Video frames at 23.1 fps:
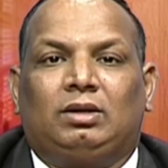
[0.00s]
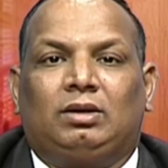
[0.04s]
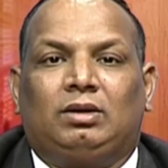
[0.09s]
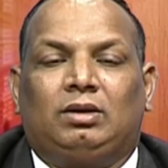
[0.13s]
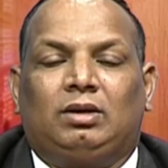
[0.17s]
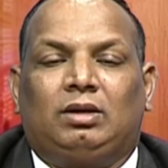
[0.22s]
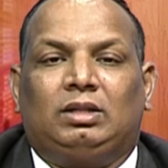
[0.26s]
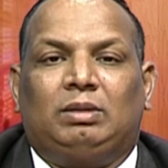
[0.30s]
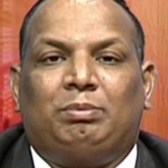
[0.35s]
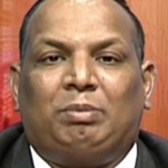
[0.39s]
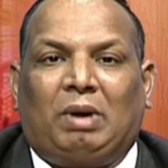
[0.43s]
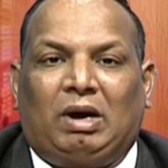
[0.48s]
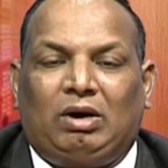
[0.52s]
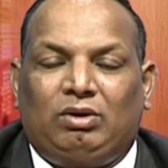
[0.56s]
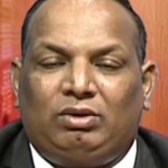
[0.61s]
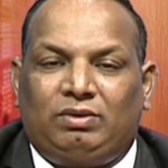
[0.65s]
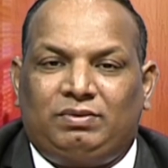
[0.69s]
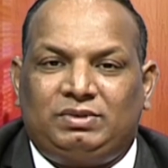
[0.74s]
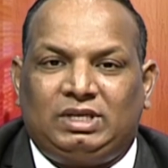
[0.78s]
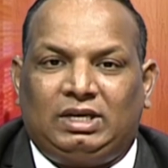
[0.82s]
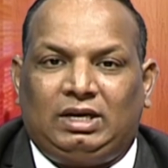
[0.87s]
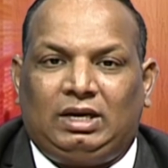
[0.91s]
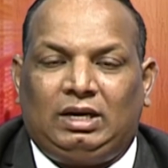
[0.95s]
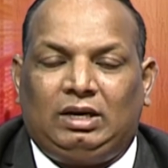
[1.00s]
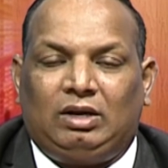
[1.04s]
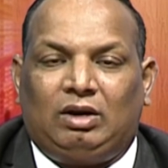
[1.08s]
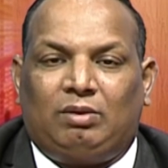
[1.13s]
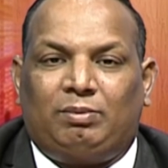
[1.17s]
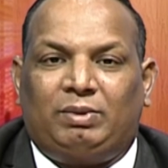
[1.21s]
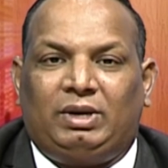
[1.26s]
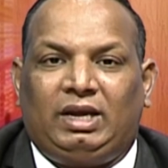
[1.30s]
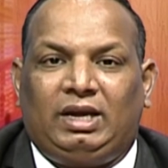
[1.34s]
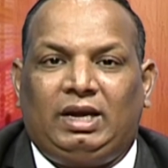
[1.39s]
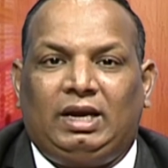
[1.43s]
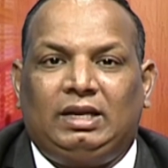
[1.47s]
The power of central government,
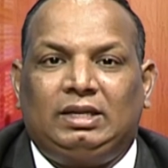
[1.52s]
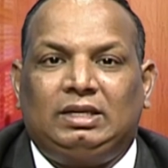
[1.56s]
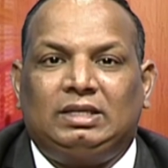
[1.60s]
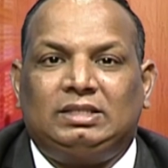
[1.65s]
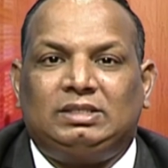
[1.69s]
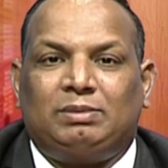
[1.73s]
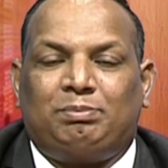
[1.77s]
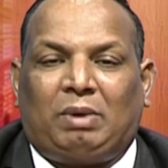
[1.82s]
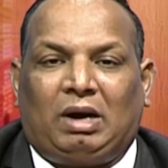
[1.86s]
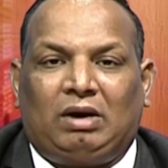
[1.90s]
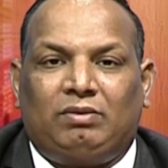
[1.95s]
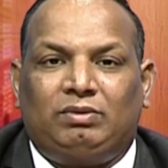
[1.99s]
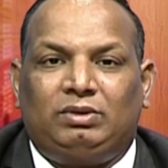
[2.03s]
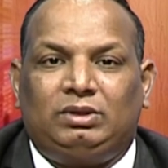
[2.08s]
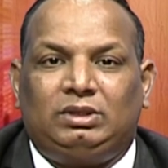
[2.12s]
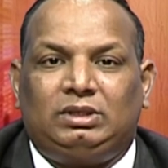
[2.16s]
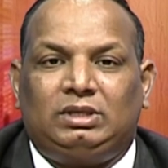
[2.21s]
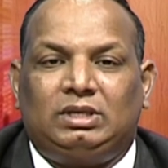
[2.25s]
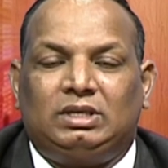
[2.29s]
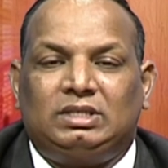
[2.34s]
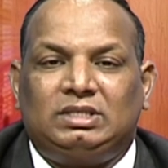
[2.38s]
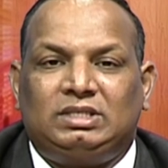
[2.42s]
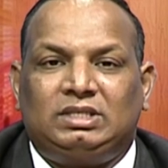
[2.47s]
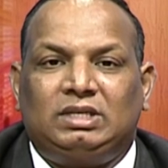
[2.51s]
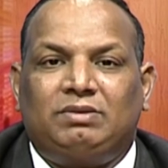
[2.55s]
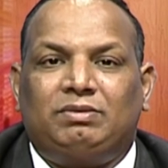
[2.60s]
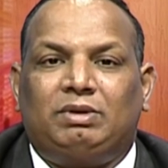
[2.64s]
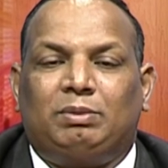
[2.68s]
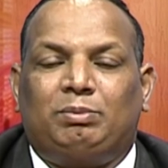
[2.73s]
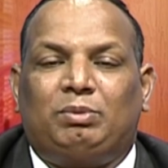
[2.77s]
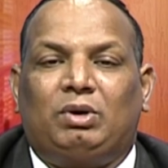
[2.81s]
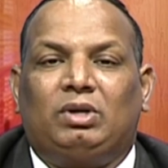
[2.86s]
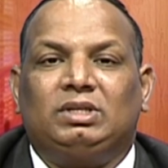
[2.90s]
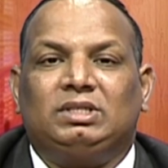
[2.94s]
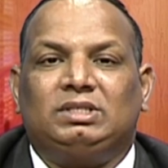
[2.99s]
again there is a power reserved
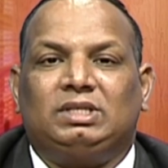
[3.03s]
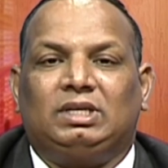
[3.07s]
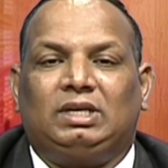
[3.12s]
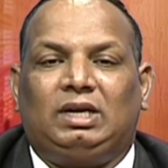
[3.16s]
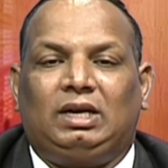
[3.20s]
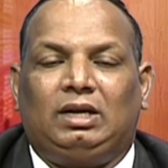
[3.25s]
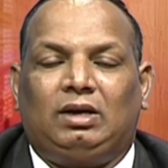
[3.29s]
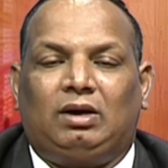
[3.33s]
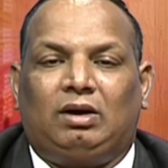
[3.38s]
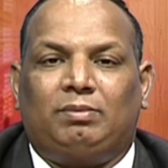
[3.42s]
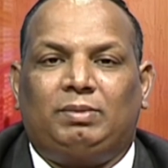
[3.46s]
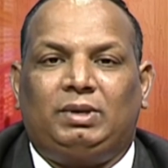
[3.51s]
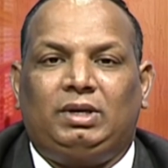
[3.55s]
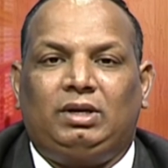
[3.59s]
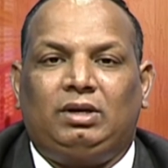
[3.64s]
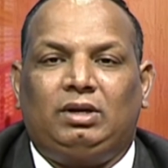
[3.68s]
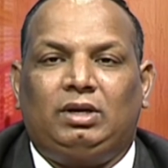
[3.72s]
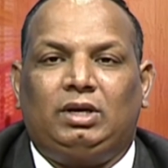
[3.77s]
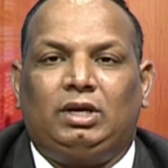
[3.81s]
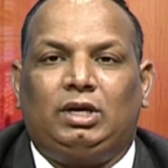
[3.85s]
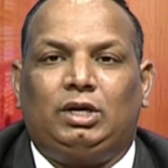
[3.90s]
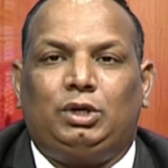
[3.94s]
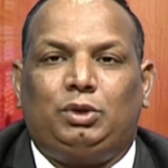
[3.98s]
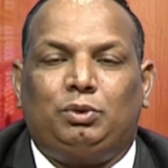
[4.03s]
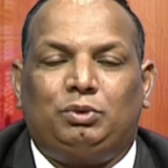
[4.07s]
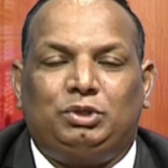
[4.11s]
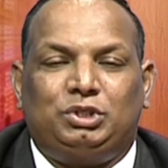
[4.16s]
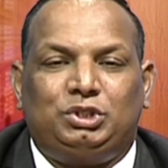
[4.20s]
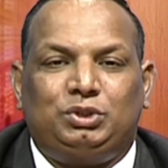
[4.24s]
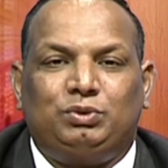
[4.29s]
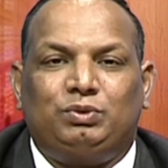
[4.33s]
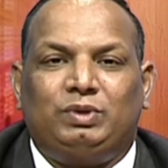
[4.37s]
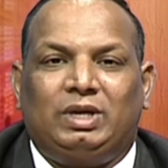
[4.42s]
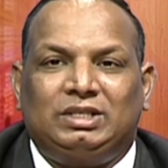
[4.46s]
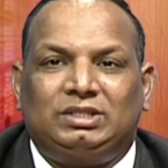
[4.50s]
upon the central government to issue
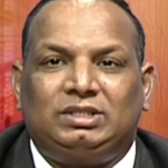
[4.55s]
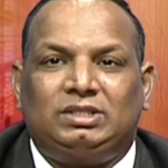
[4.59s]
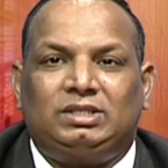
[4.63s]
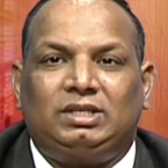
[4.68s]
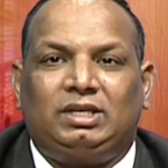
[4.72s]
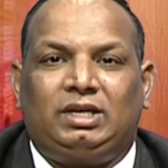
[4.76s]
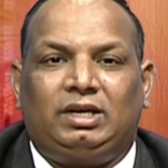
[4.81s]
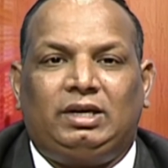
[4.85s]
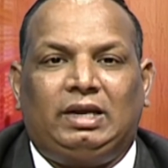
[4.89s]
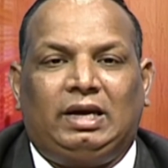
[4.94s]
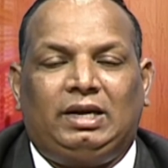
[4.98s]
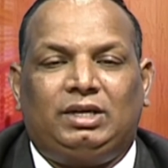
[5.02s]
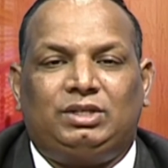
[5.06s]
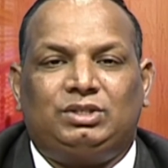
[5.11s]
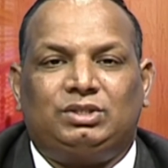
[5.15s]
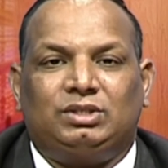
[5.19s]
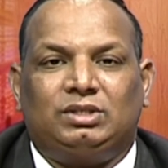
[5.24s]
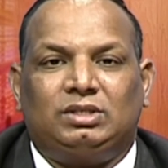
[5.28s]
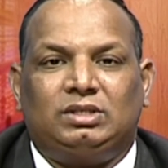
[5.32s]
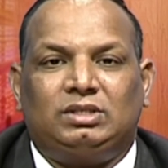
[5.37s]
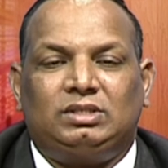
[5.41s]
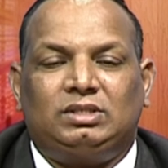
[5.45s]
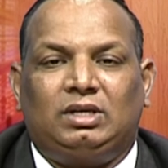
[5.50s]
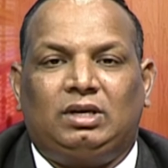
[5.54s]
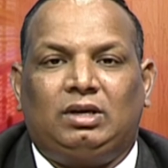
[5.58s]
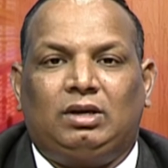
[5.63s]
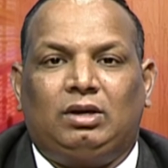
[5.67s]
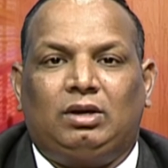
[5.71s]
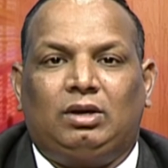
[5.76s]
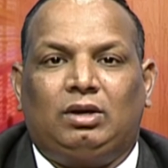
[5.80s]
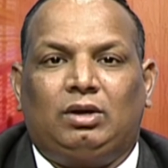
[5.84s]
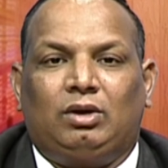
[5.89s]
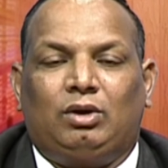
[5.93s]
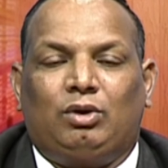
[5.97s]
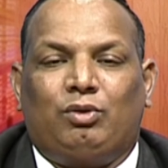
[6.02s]
necessary directions
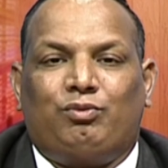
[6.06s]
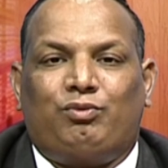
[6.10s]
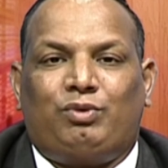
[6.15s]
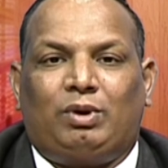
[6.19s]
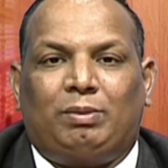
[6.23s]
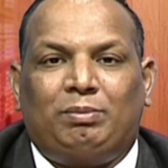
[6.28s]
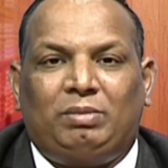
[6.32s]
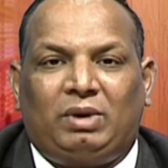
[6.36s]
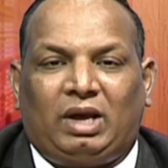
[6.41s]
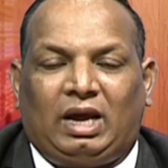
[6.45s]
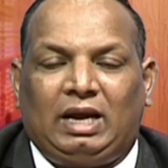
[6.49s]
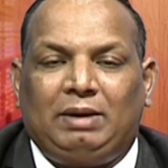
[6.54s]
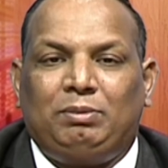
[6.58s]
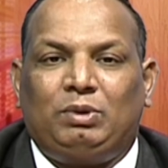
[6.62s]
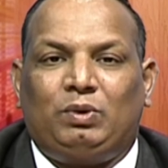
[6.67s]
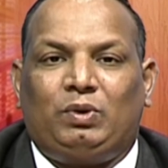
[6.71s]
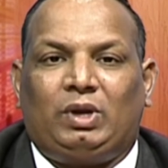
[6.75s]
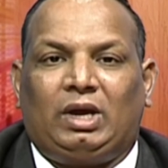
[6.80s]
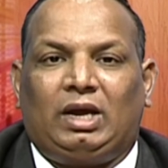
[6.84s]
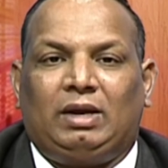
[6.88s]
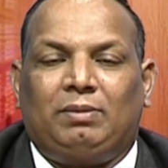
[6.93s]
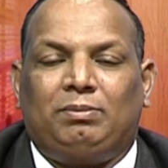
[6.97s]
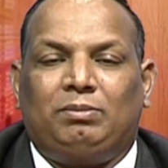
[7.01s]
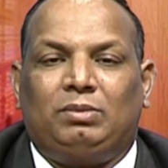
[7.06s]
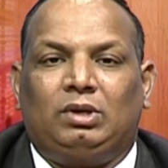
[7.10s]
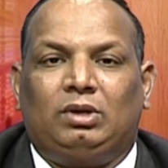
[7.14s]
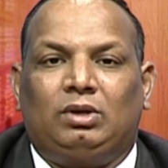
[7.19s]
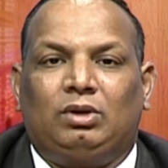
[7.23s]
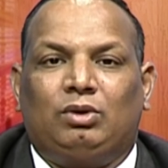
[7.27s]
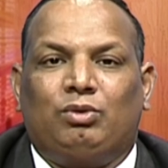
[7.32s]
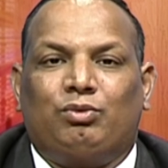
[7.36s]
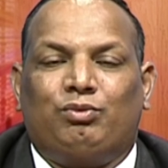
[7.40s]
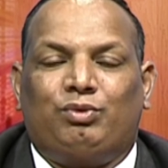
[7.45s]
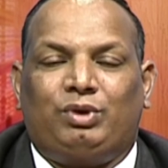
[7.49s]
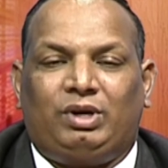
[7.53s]
from time to time
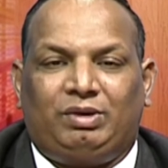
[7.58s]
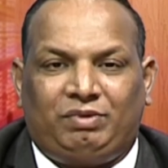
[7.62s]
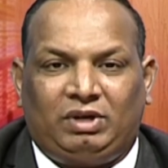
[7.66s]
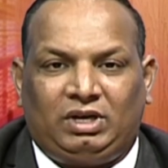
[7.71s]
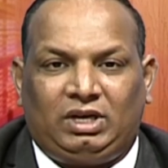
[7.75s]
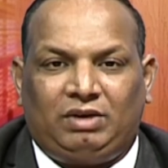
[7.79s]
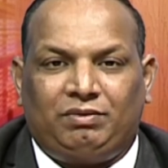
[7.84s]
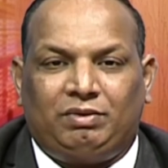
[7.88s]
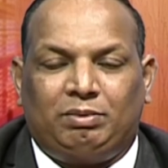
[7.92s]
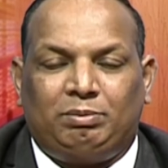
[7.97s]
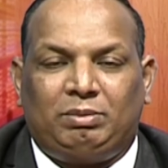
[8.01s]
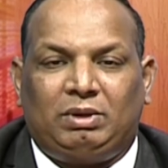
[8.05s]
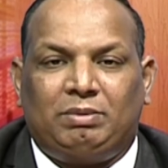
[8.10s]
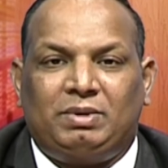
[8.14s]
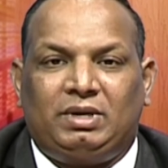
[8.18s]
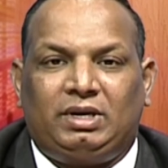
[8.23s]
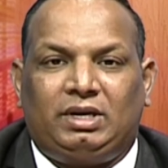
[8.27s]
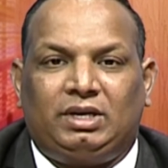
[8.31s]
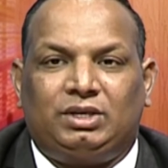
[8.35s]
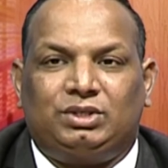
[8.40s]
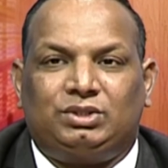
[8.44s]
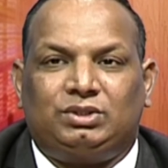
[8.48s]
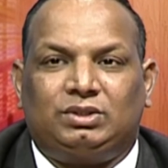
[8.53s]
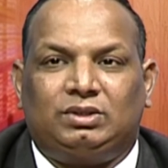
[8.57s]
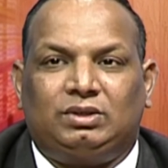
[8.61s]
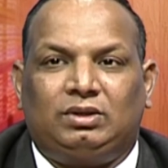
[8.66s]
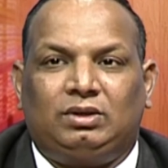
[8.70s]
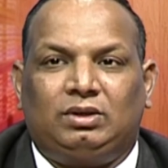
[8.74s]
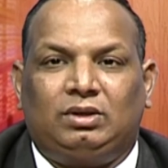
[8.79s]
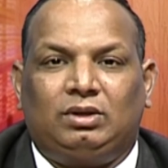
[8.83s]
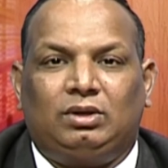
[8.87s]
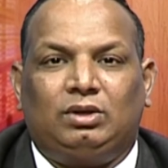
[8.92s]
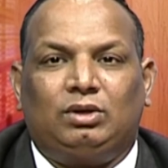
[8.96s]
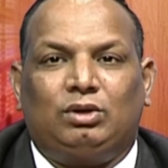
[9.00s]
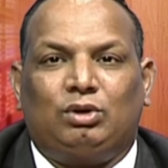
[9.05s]
for effective implementation
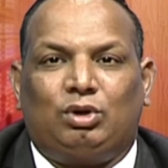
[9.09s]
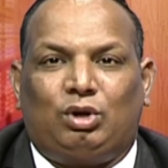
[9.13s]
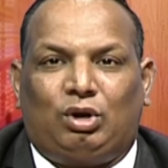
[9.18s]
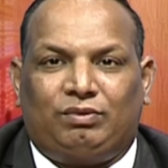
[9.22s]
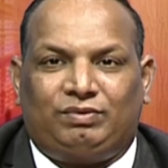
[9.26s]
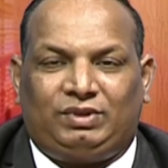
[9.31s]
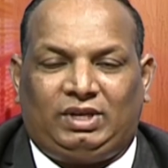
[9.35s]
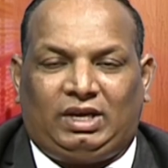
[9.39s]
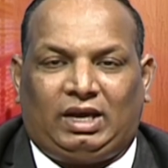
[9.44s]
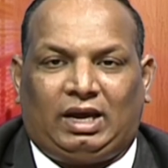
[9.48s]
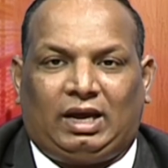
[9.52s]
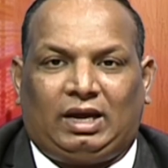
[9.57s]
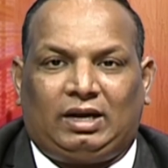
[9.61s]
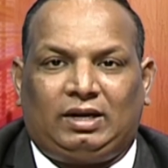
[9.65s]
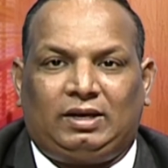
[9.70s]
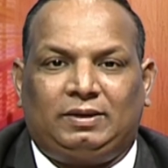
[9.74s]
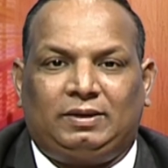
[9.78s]
of the Act.